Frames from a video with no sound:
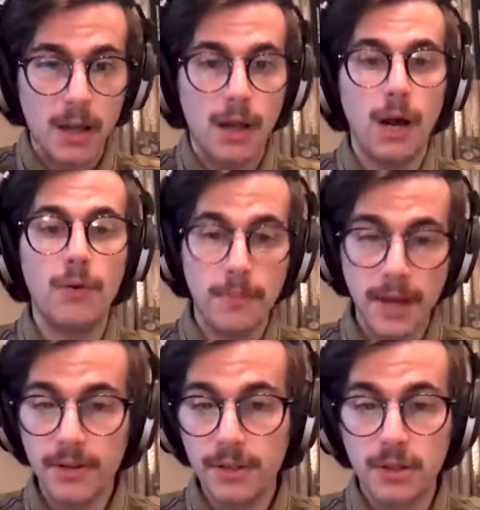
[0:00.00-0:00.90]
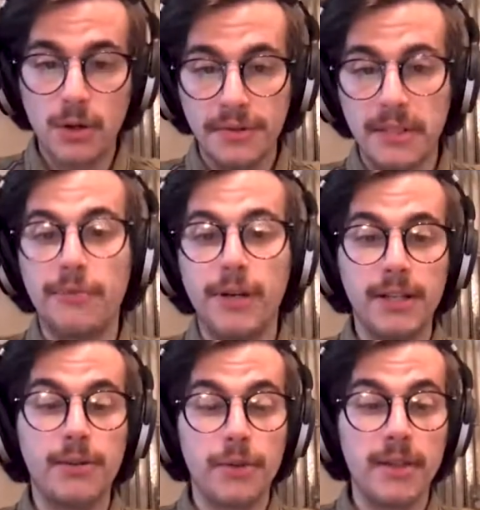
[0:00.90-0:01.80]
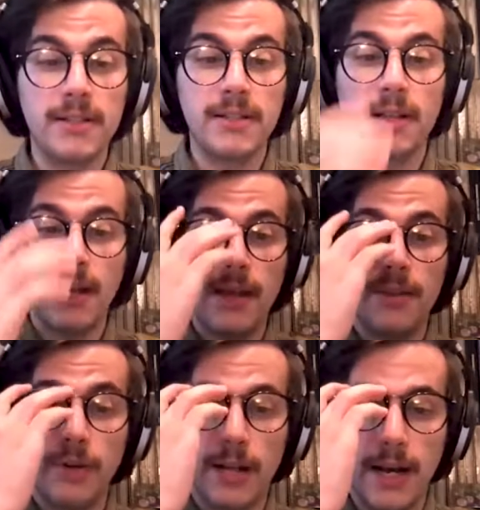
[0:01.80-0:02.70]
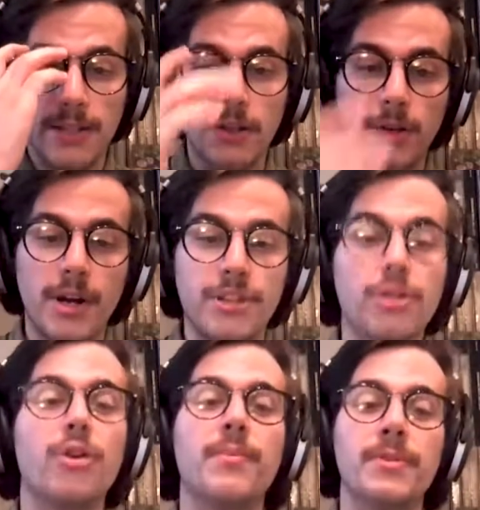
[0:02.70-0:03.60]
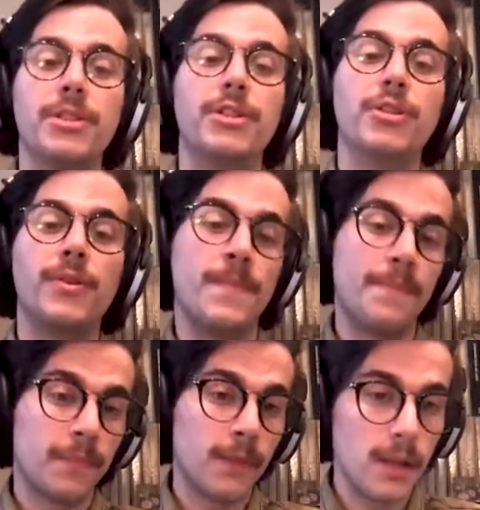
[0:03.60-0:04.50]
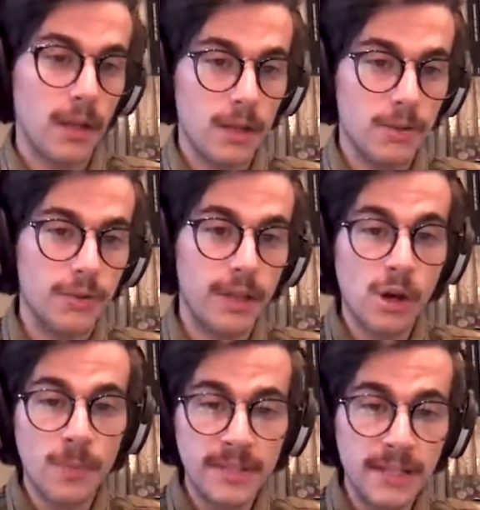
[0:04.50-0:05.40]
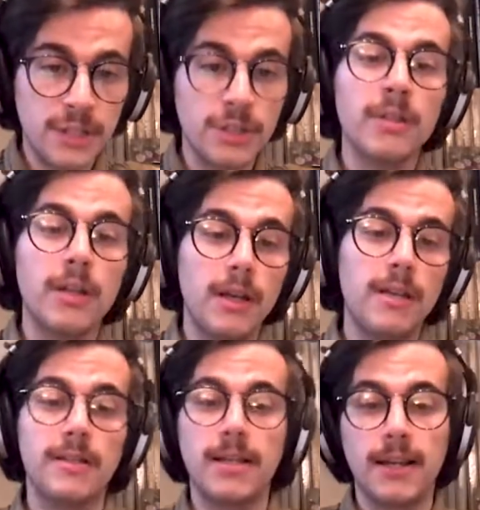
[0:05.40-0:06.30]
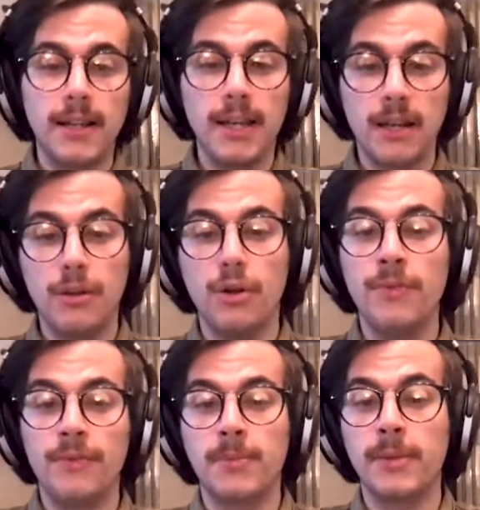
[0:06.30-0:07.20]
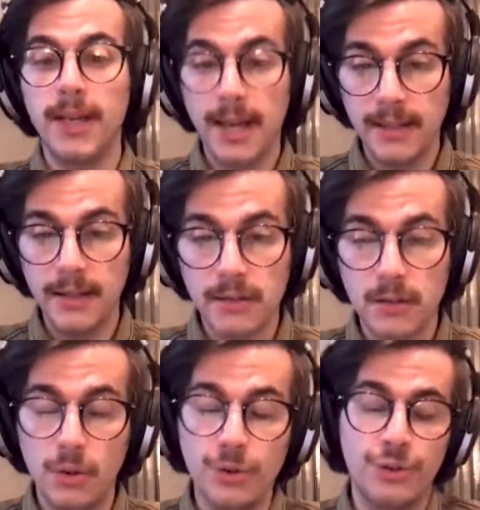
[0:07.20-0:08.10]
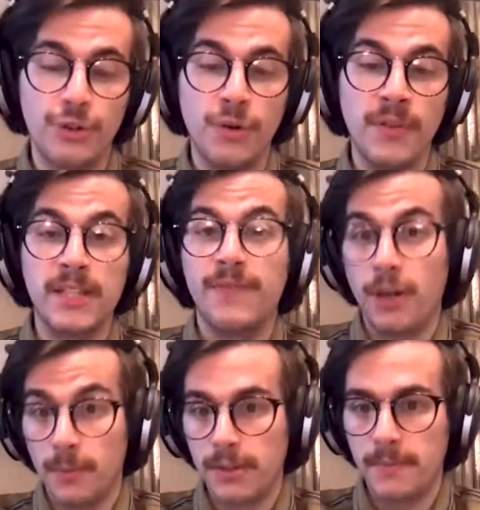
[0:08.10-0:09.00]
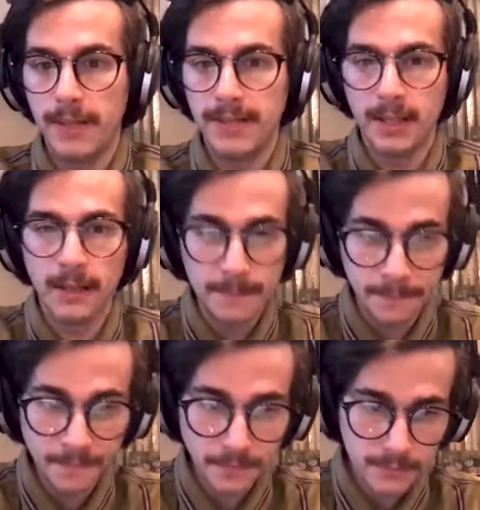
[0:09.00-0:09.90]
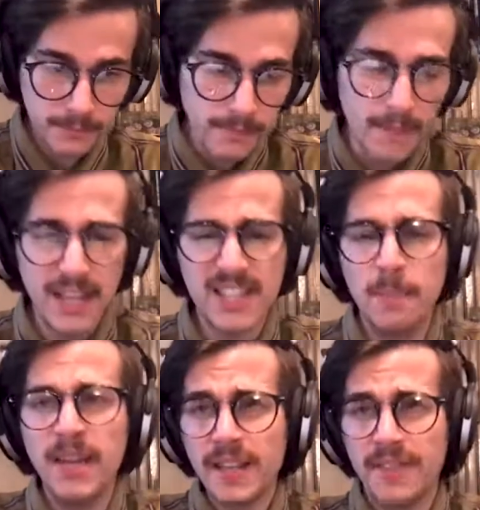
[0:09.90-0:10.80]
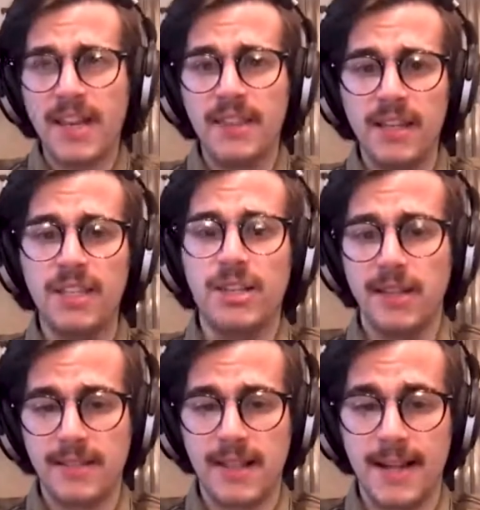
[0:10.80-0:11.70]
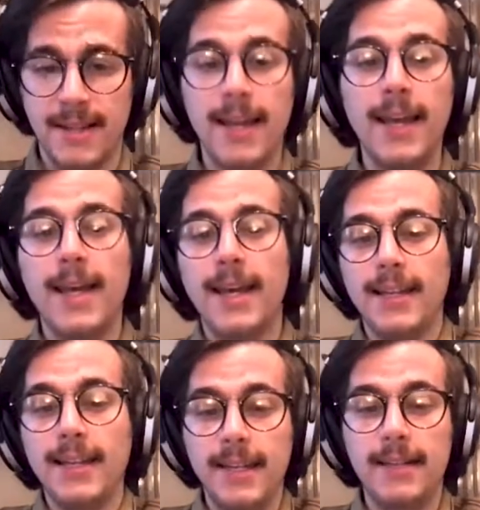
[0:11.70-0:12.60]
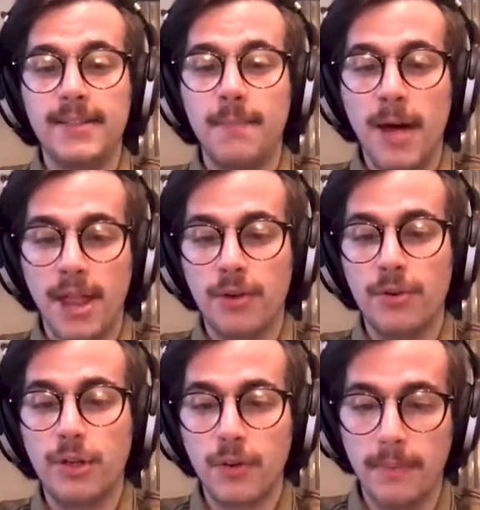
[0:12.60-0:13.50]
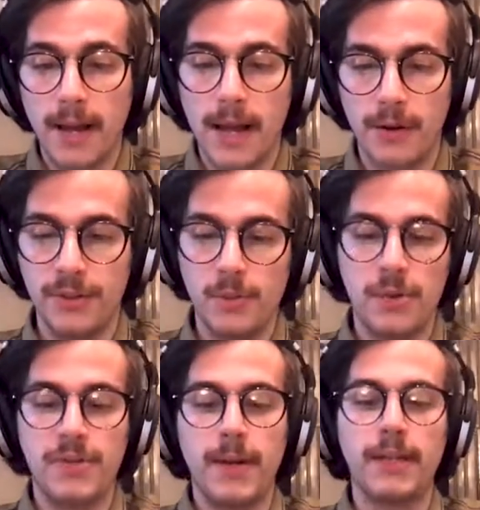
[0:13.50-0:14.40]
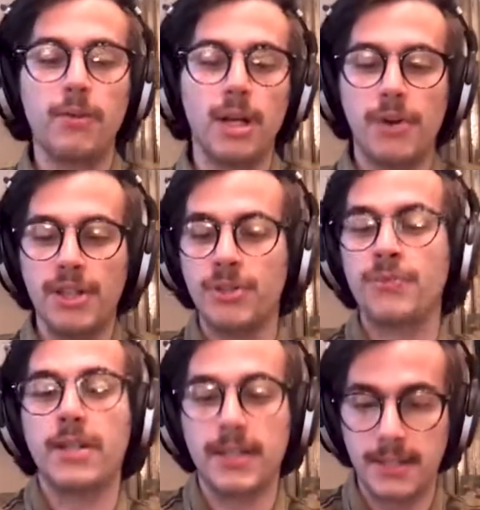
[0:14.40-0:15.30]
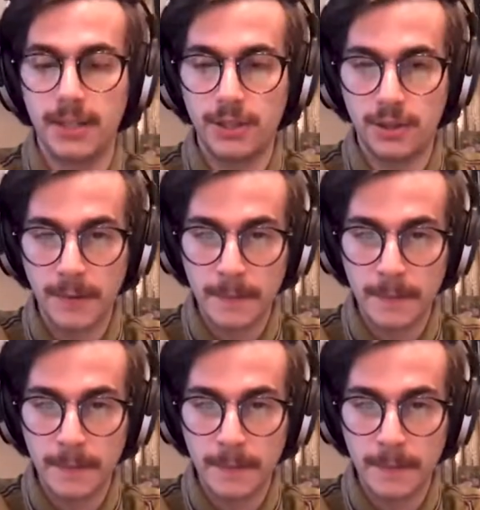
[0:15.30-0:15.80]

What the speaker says: Our method is closely related to this and relies on Lagrangian decomposition. So decomposition is a technique known from the 80s, also known as variable splitting. Its main advantage is that it yields better or equal bounds with respect to Lagrangian relaxation.